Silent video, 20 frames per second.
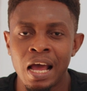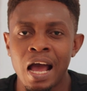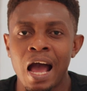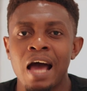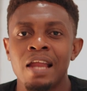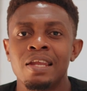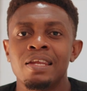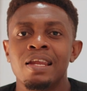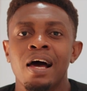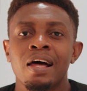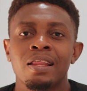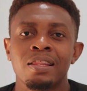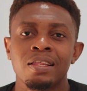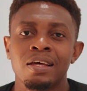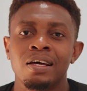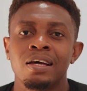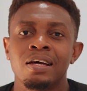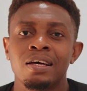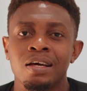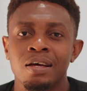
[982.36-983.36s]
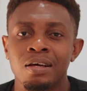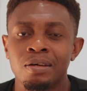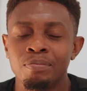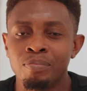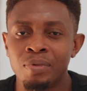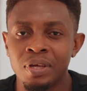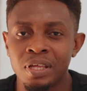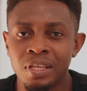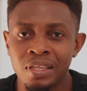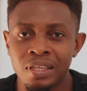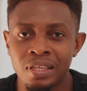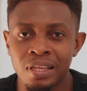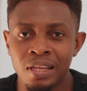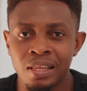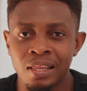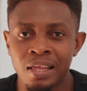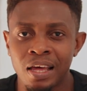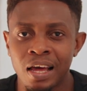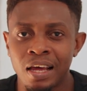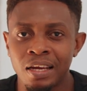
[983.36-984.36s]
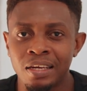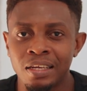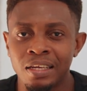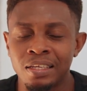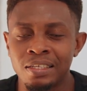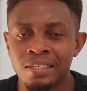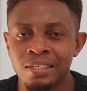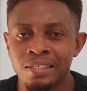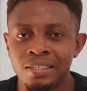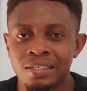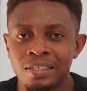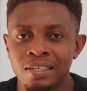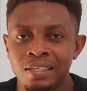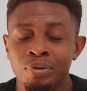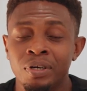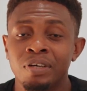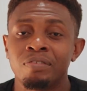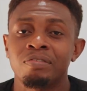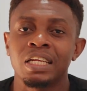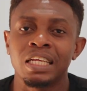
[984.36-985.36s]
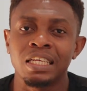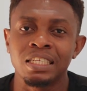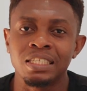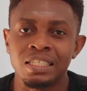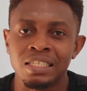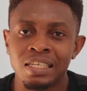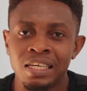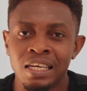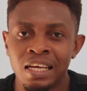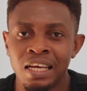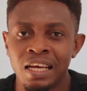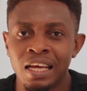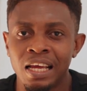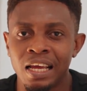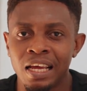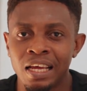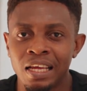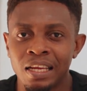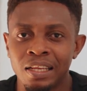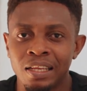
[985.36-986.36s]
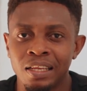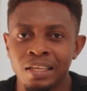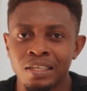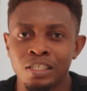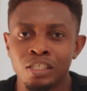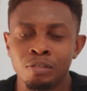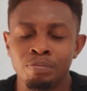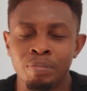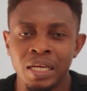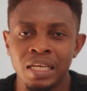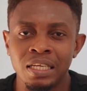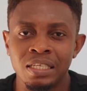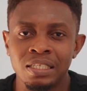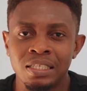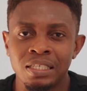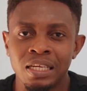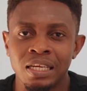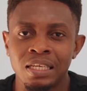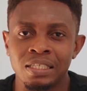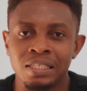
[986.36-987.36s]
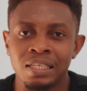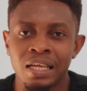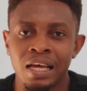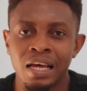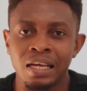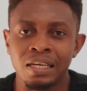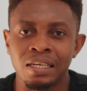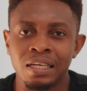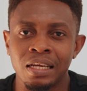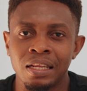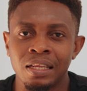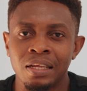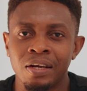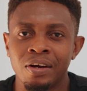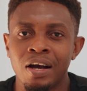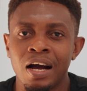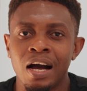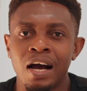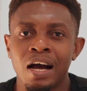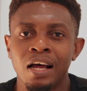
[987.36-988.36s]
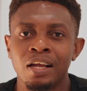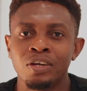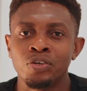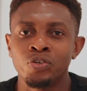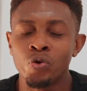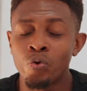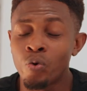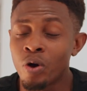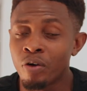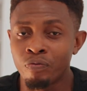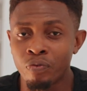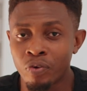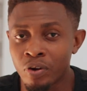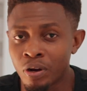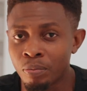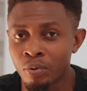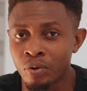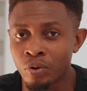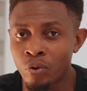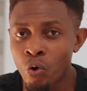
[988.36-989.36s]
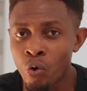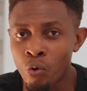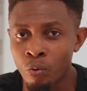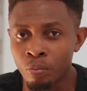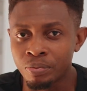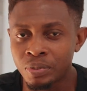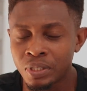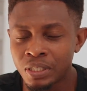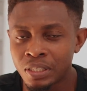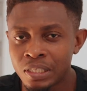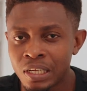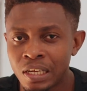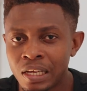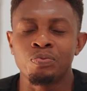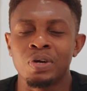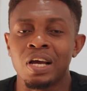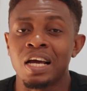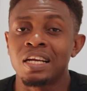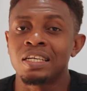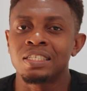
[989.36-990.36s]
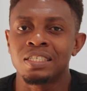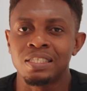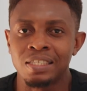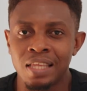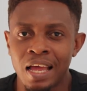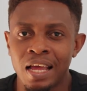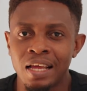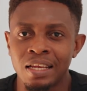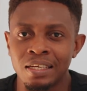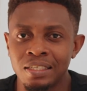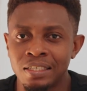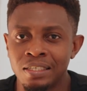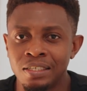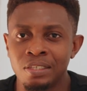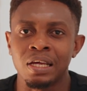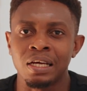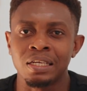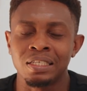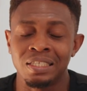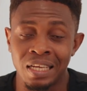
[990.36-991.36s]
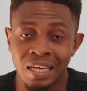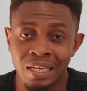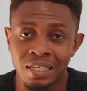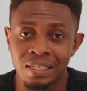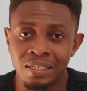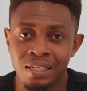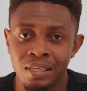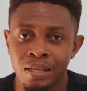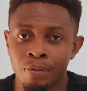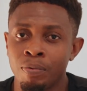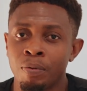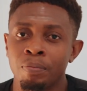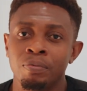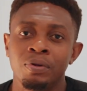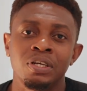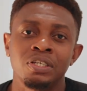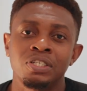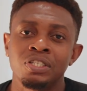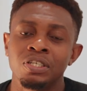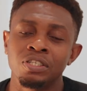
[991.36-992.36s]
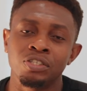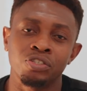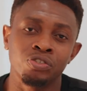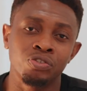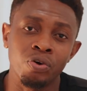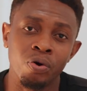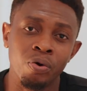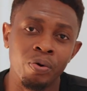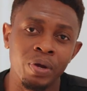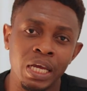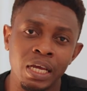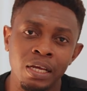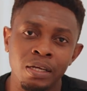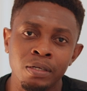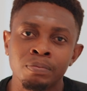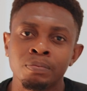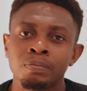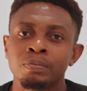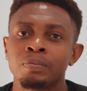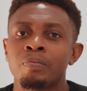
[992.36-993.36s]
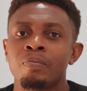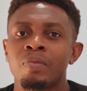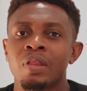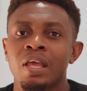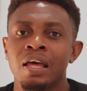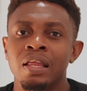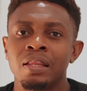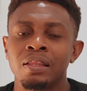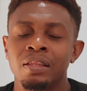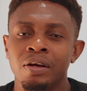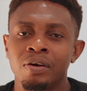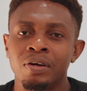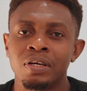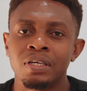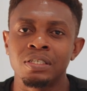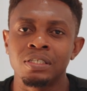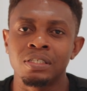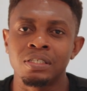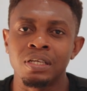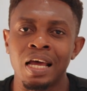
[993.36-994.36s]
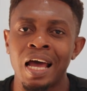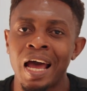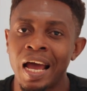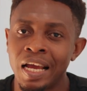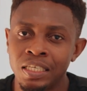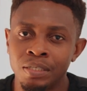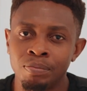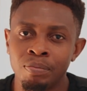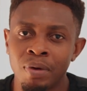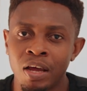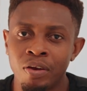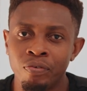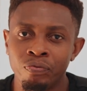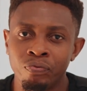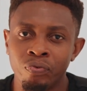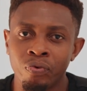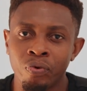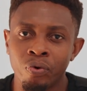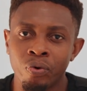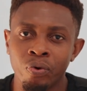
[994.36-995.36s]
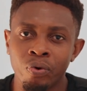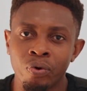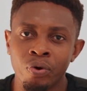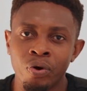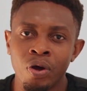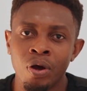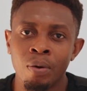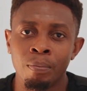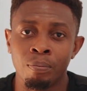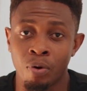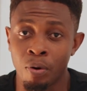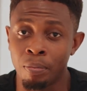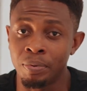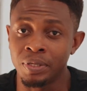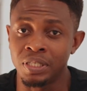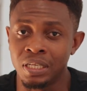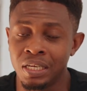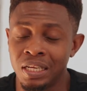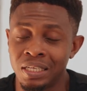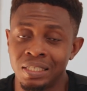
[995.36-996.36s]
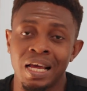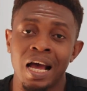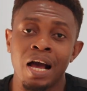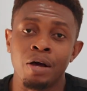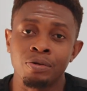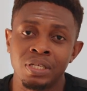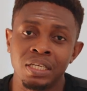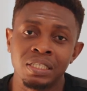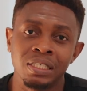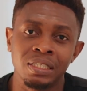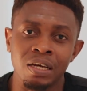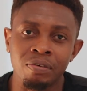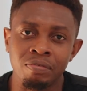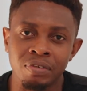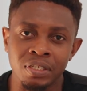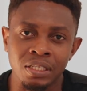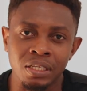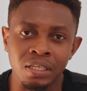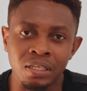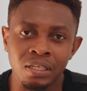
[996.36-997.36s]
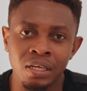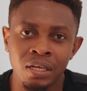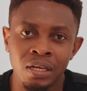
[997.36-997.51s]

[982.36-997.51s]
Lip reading: Another myth that is prevalent in the space is that there are no affordable homes. We understand that yes, the population is growing and there is a high demand for property. There's a housing deficit.